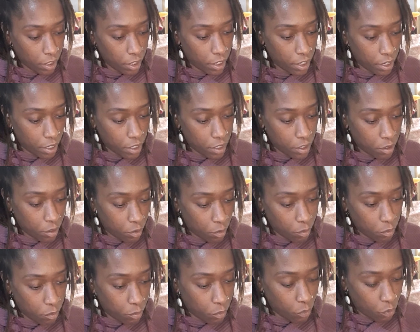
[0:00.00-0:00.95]
and
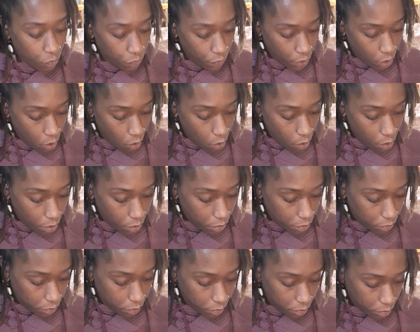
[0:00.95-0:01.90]
moving on
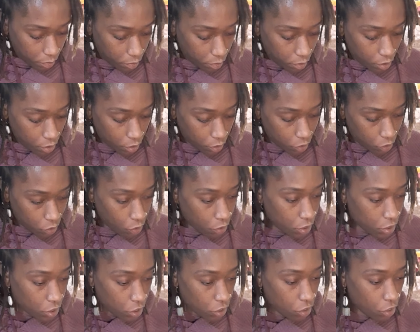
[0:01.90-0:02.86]
so
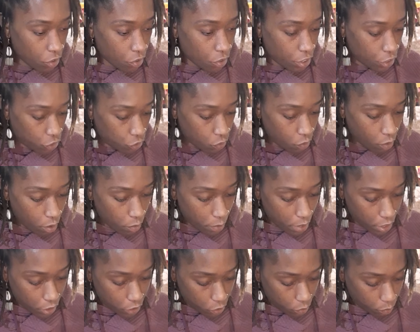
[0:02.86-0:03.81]
this is all that you are
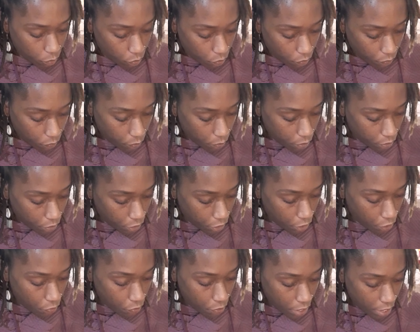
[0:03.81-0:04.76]
ready to move on. And here
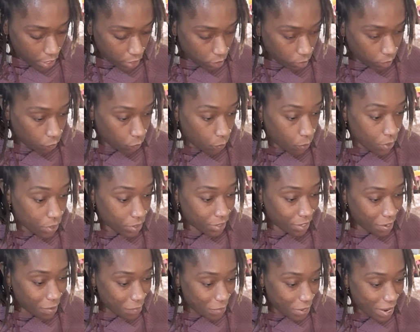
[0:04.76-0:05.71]
go the Ace of Wands
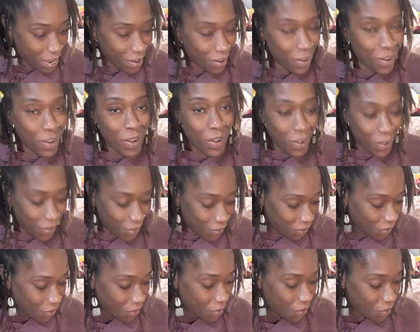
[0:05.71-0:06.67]
coming out
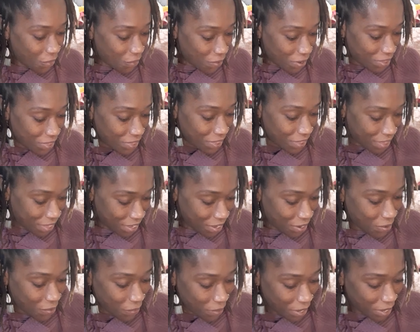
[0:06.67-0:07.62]
along with the
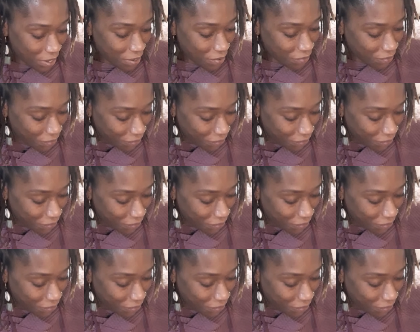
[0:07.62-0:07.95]
Queen of